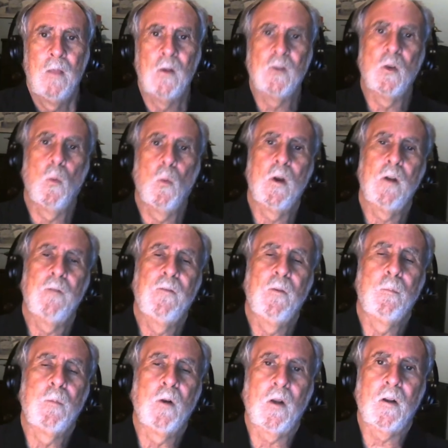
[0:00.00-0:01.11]
There's a wonderful
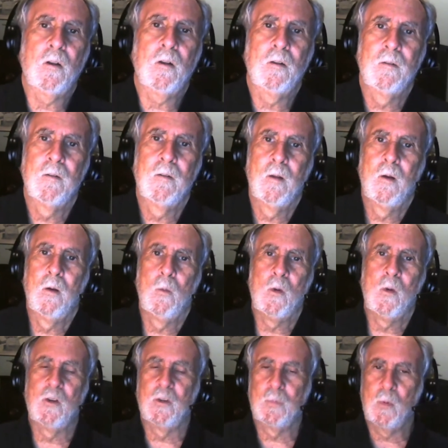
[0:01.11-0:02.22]
book
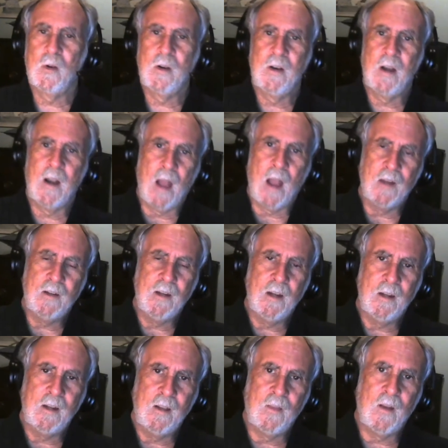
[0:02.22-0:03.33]
which was printed in the
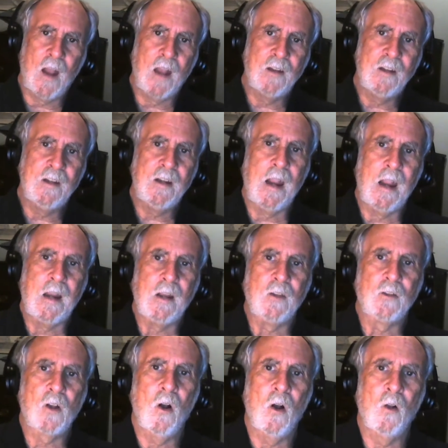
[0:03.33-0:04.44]

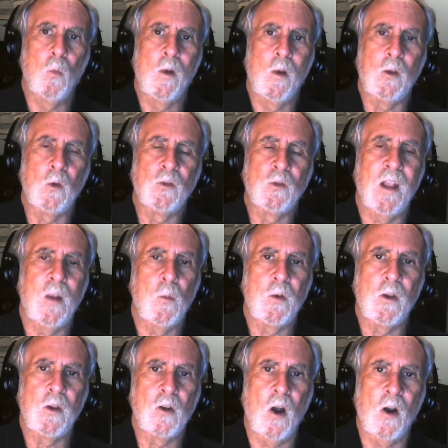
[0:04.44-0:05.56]
1980s called What You Say When
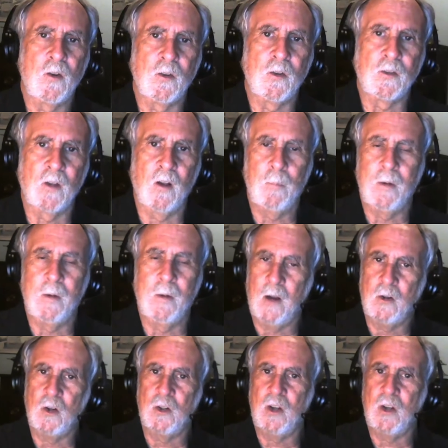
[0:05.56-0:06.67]
You Talk to Yourself by
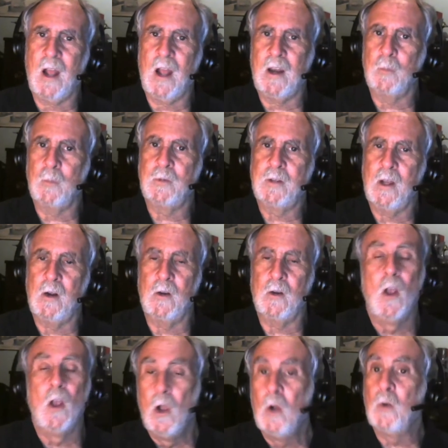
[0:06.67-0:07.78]
Dr. Shad Helmstetter,
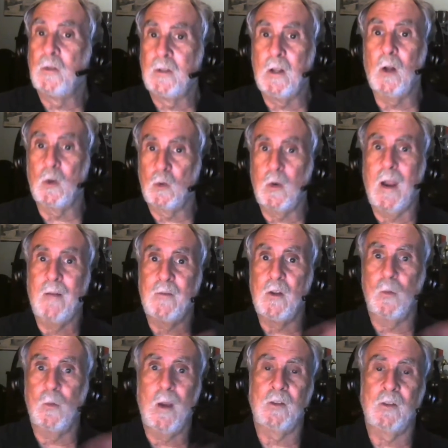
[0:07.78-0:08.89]
who's still traveling
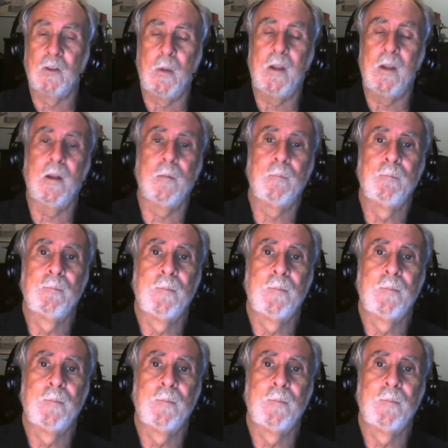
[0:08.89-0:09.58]
around speaking.